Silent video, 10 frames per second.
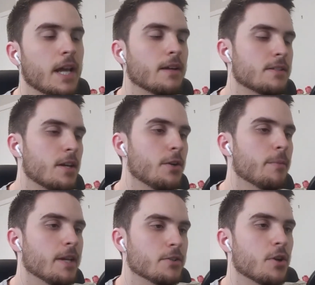Yeah, it's not your
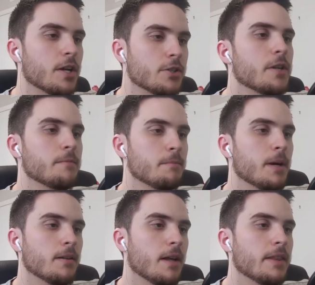main strategy,
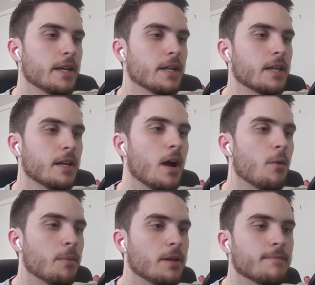but I think it can
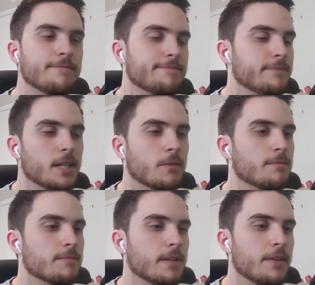help in,
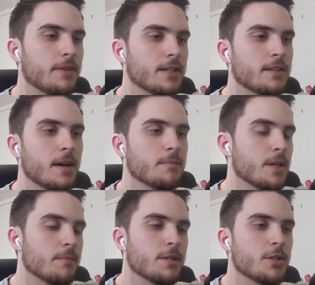if it comes
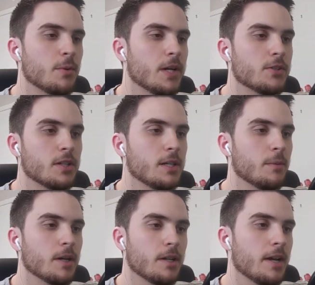up situationally
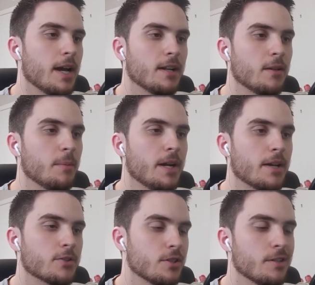where you got a little bit
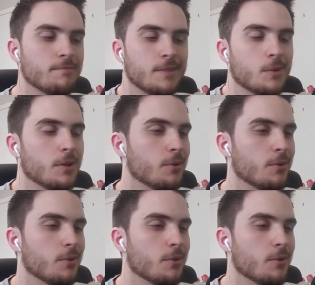extra, you want